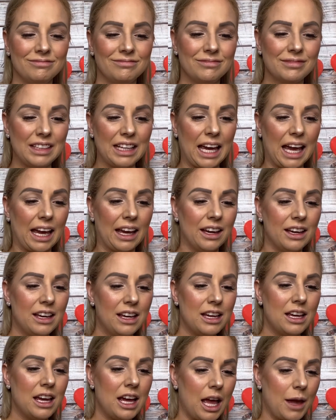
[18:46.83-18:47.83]
Okay,
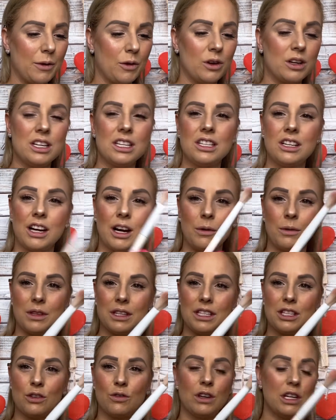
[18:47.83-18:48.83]
I'm going to start out with
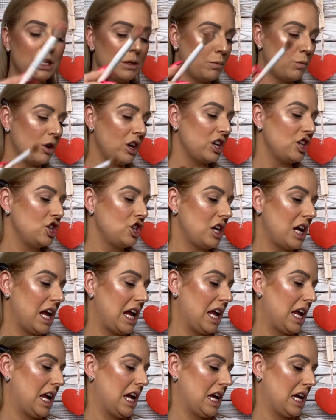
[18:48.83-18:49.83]
this crease brush
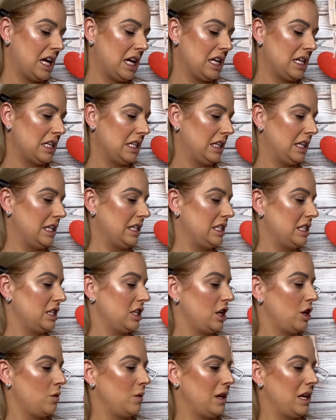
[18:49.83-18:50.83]
and let's
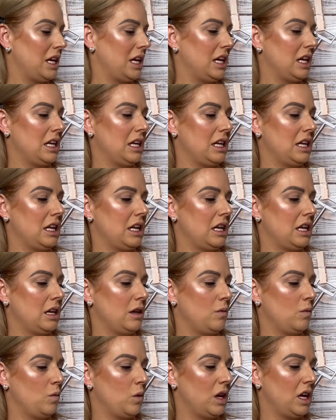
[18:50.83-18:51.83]
go in
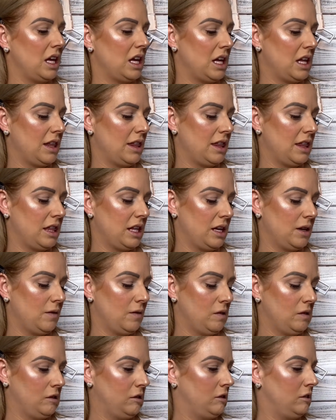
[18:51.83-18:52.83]
with
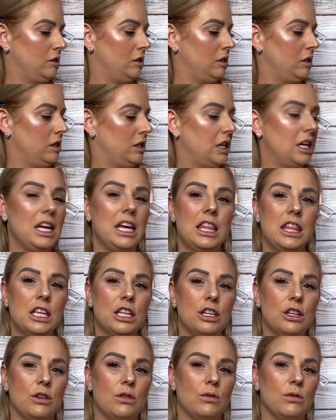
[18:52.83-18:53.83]
In the
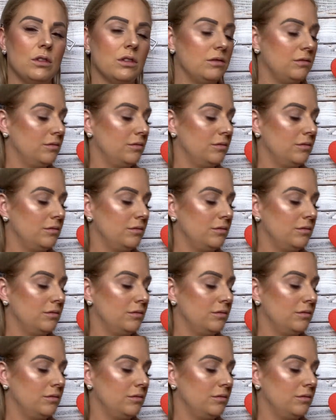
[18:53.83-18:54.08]
Nude.